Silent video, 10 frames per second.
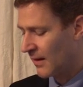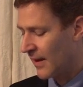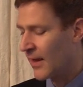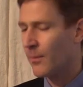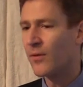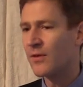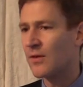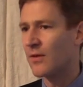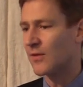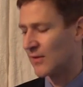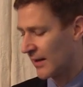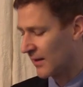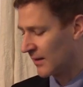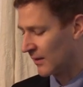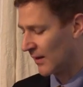And that points to the
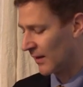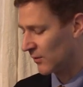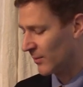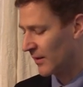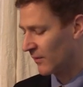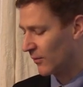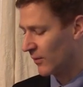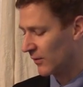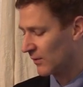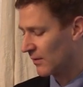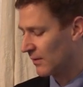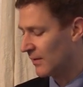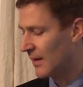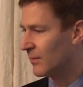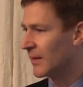second exacerbating force,
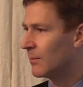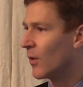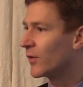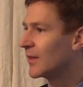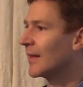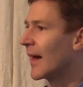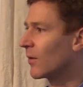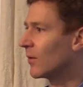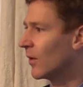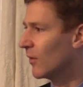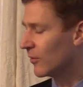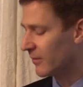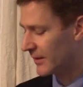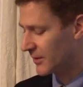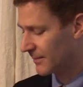namely multilateral
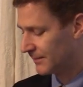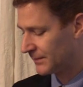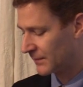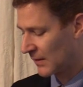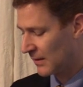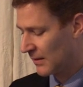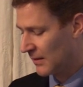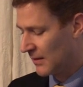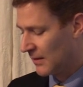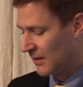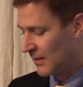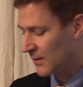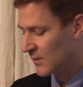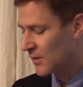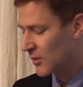overreach.
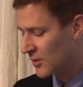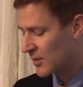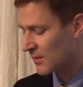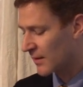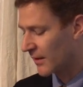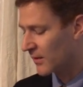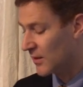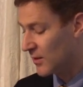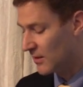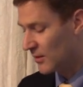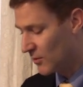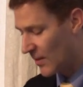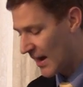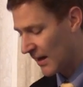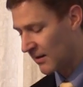Institutions like the
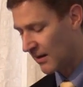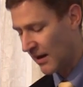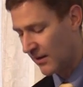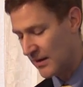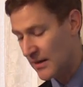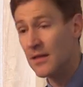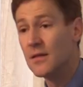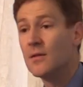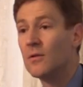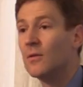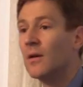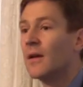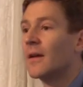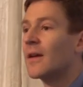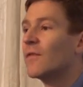UN and the EU
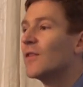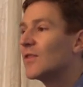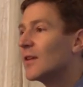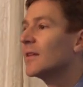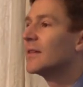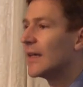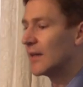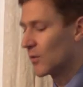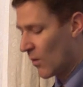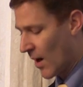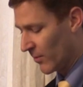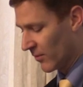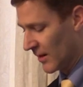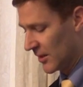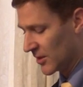can facilitate
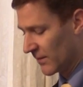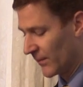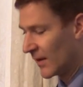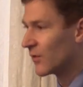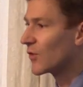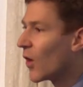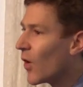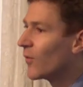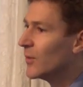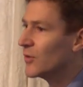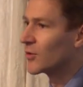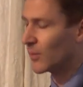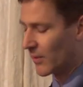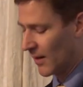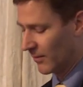cooperation and solve mutual
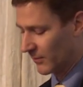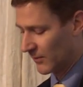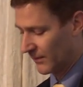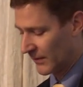problems.